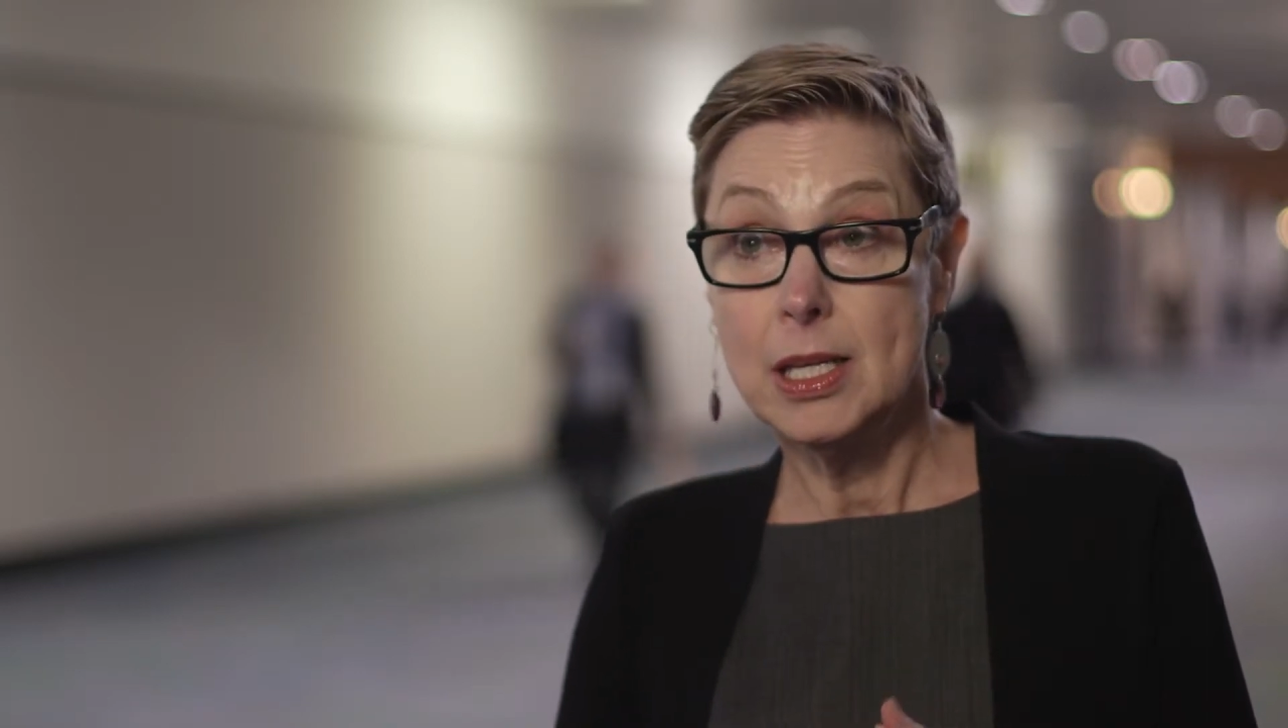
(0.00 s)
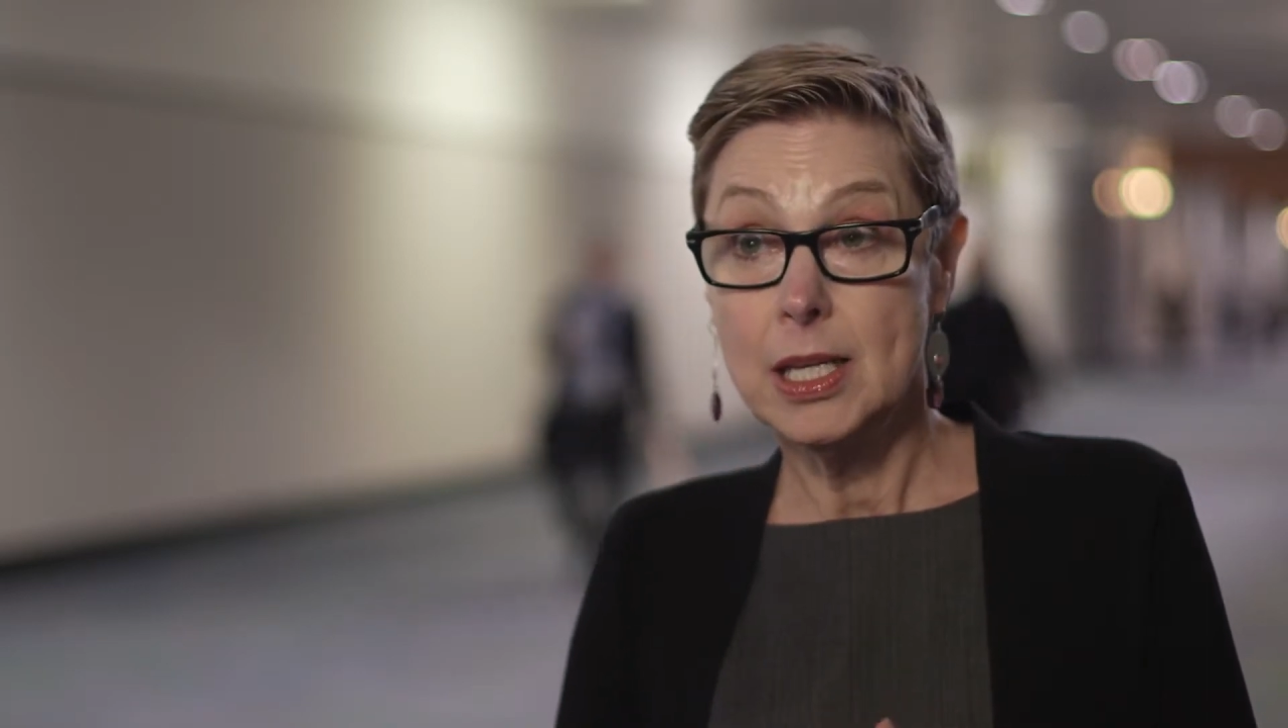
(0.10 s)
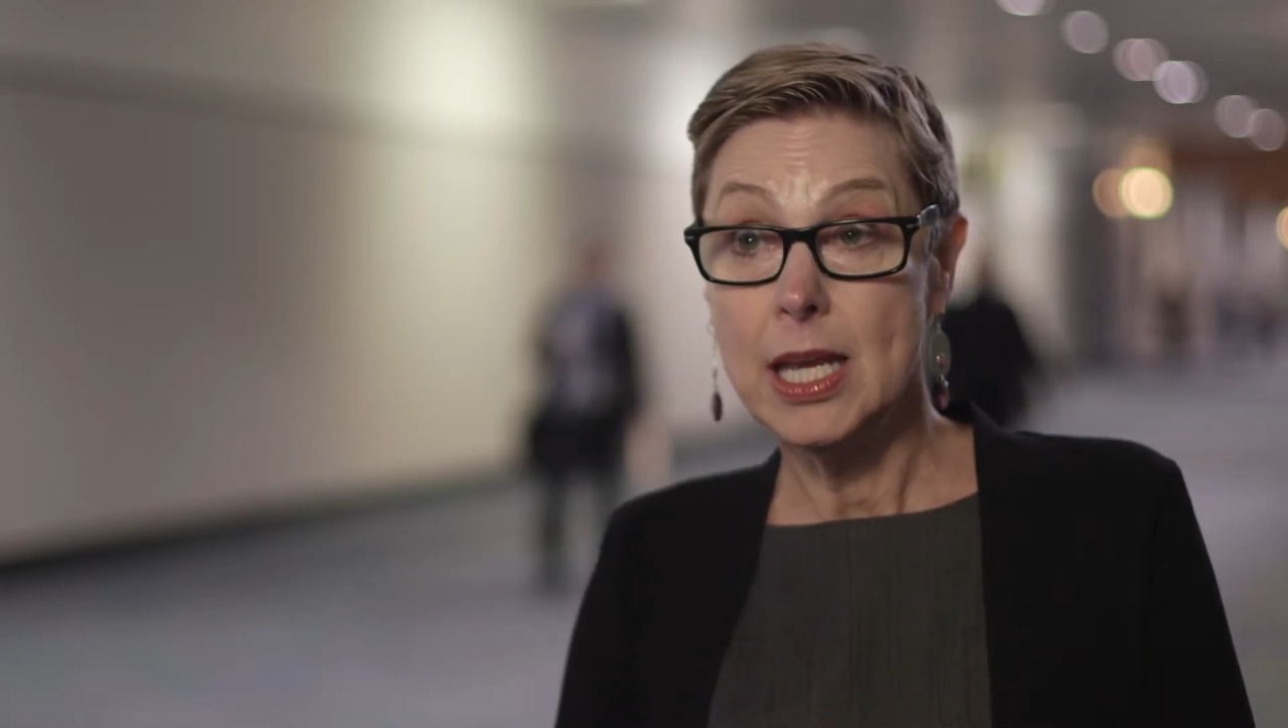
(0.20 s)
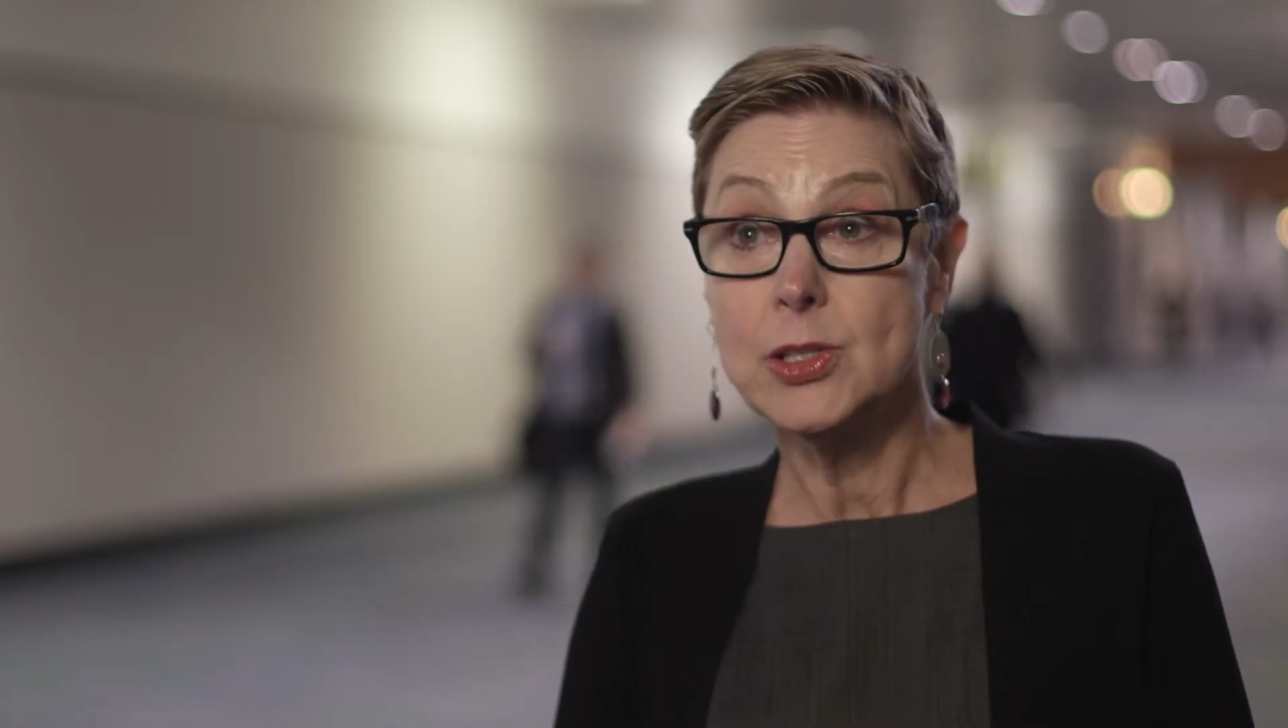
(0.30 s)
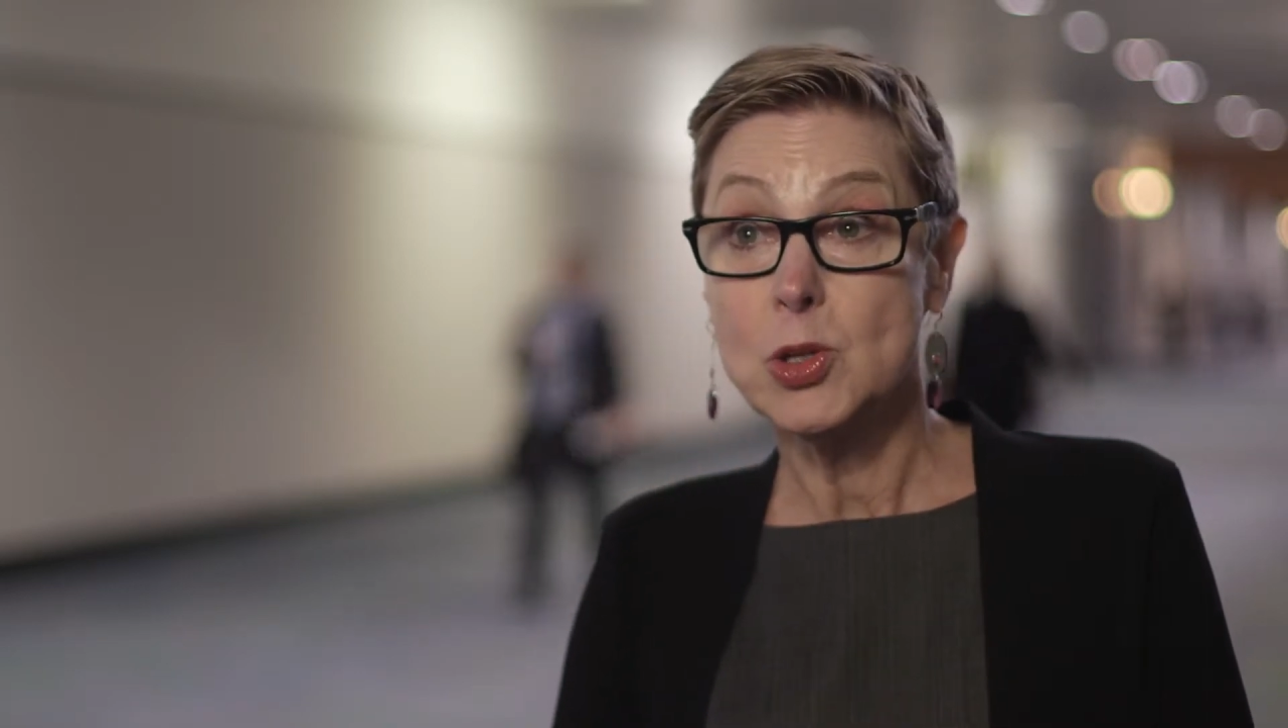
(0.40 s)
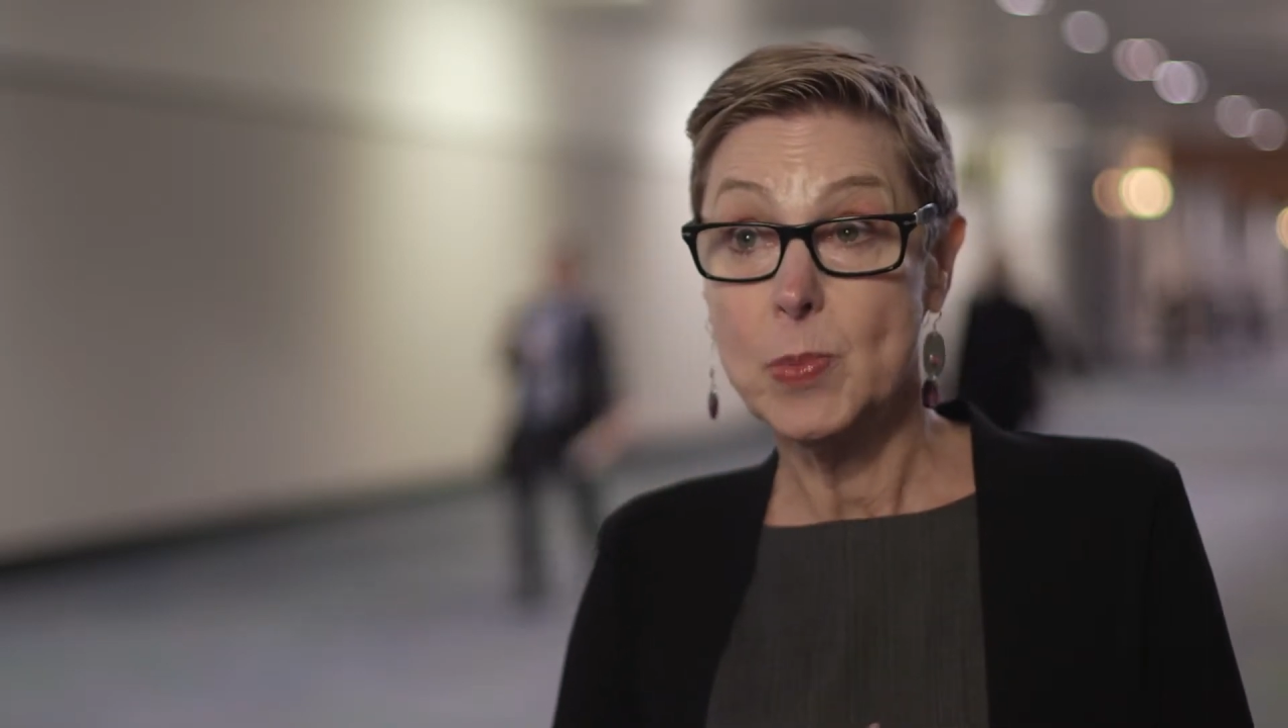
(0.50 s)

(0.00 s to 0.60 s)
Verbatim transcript: cancer